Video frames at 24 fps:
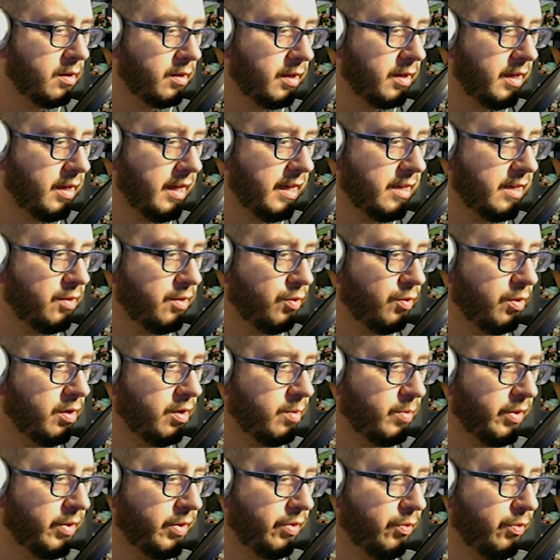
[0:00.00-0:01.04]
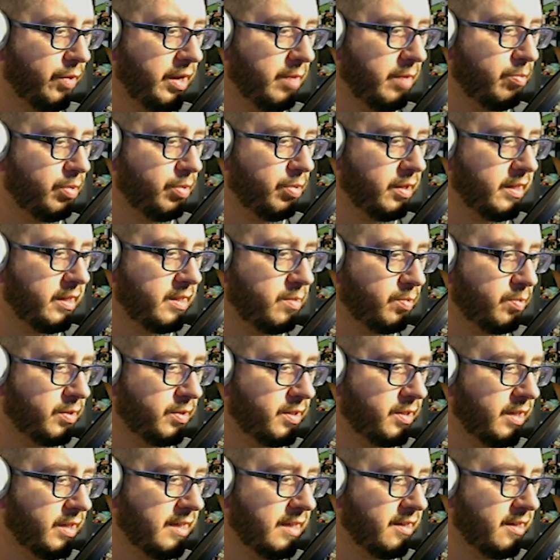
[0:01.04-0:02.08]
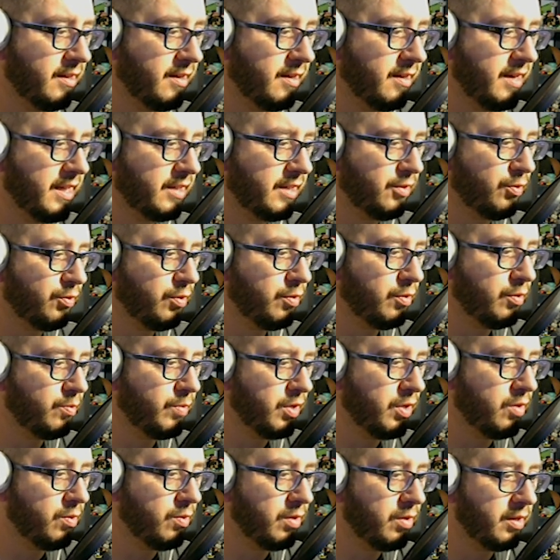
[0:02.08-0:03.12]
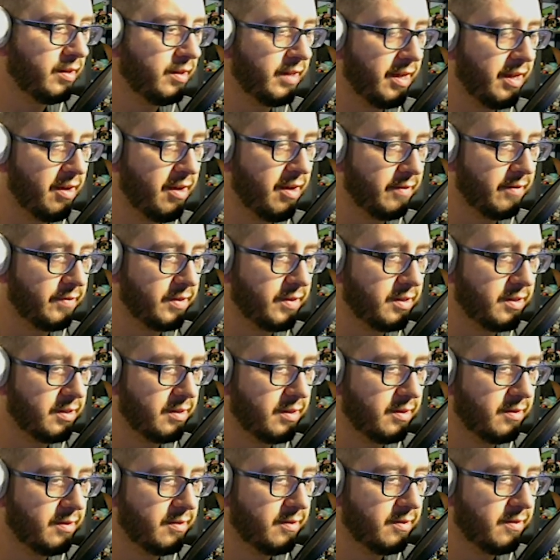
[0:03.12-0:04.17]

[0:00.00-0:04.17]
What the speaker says: Okay, door number 3, please proceed to the next room. You are in the office.